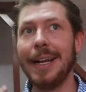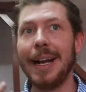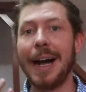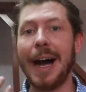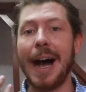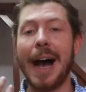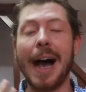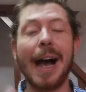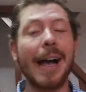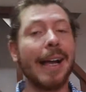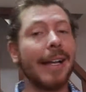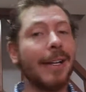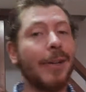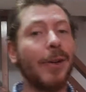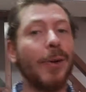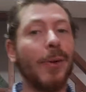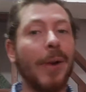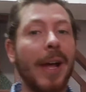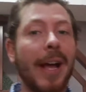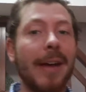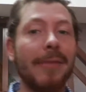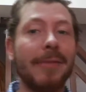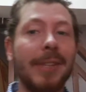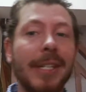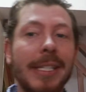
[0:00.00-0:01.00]
I don't
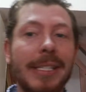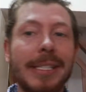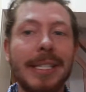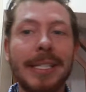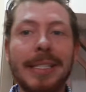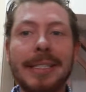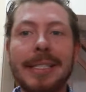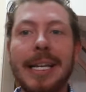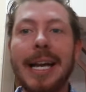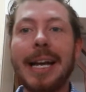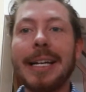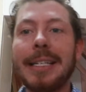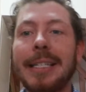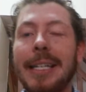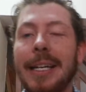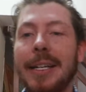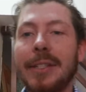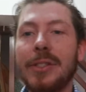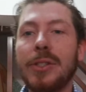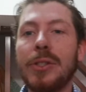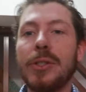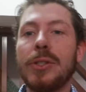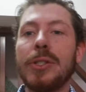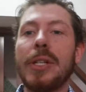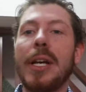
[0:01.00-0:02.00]
have these exact
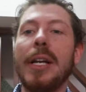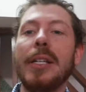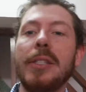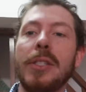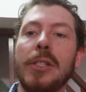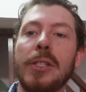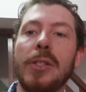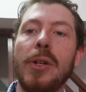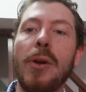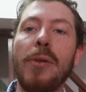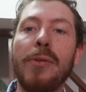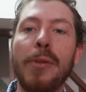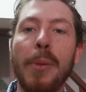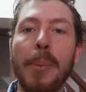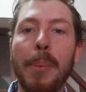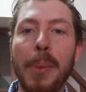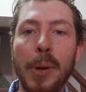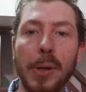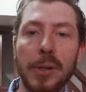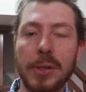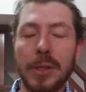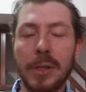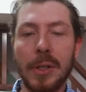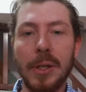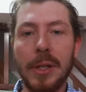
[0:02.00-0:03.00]
answers. I just know from
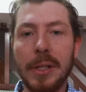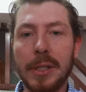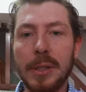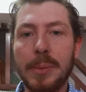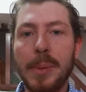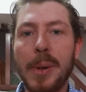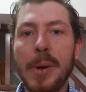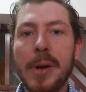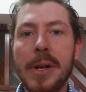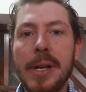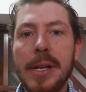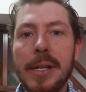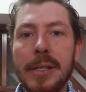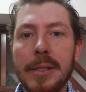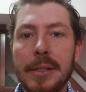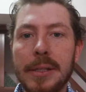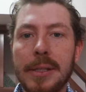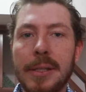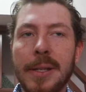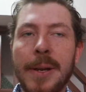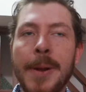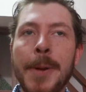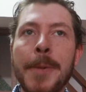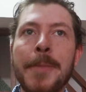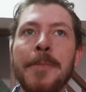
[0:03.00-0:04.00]
personal
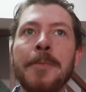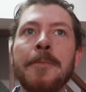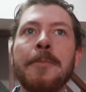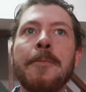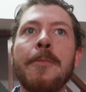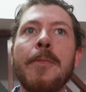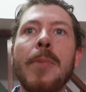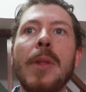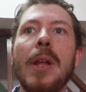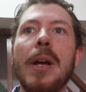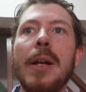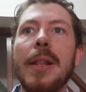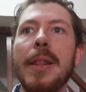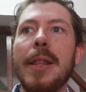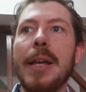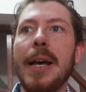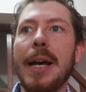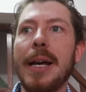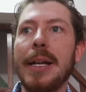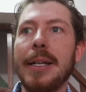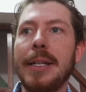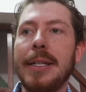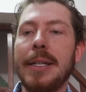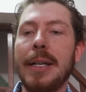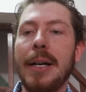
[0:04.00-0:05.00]
experience
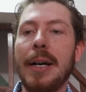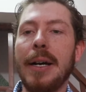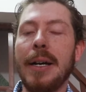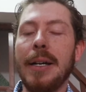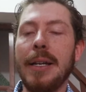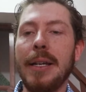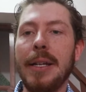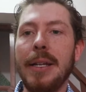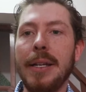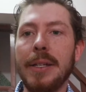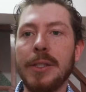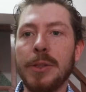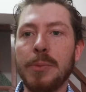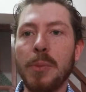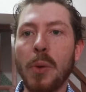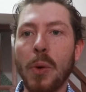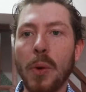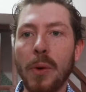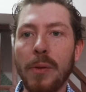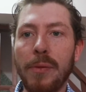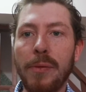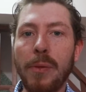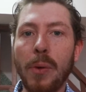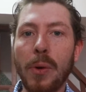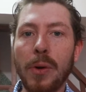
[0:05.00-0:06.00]
that it is more
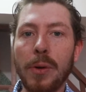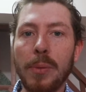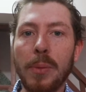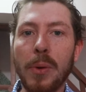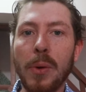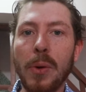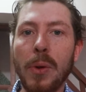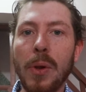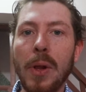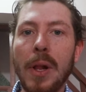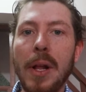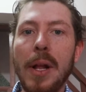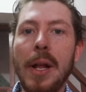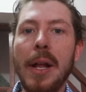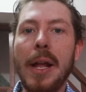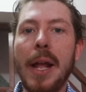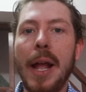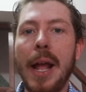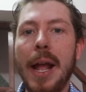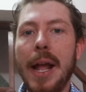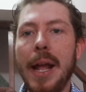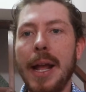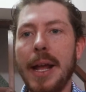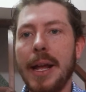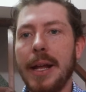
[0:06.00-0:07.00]
affordable.
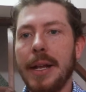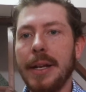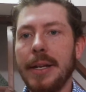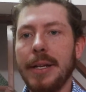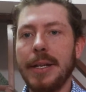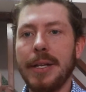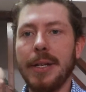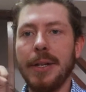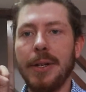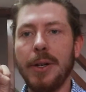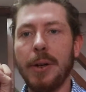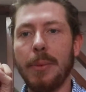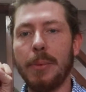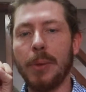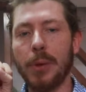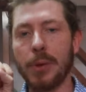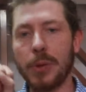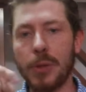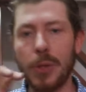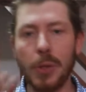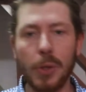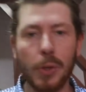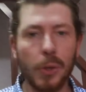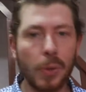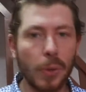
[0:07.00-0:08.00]
And number
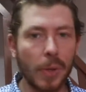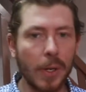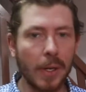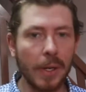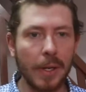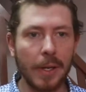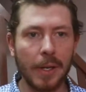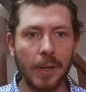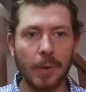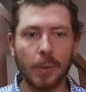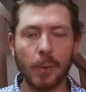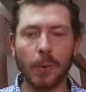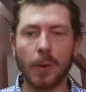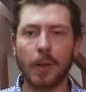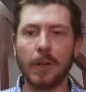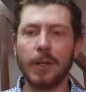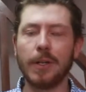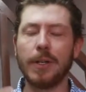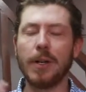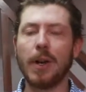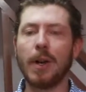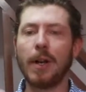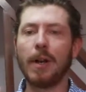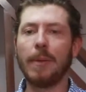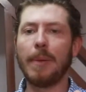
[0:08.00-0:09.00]
2, we're going to
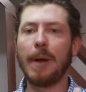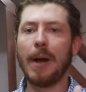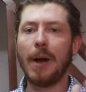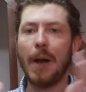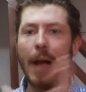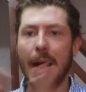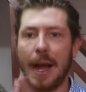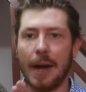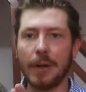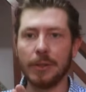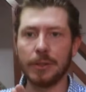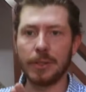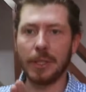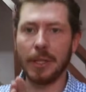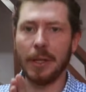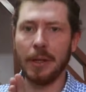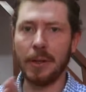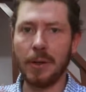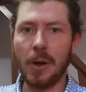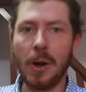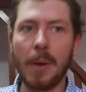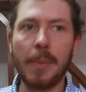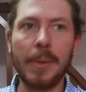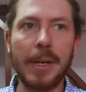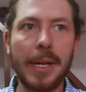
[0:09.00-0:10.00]
talk about housing,
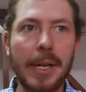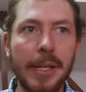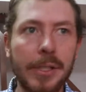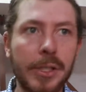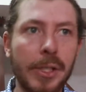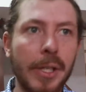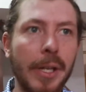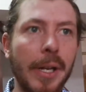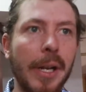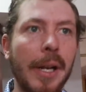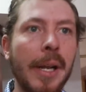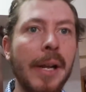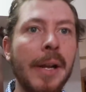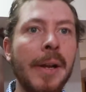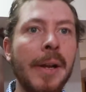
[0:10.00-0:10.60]
accommodation.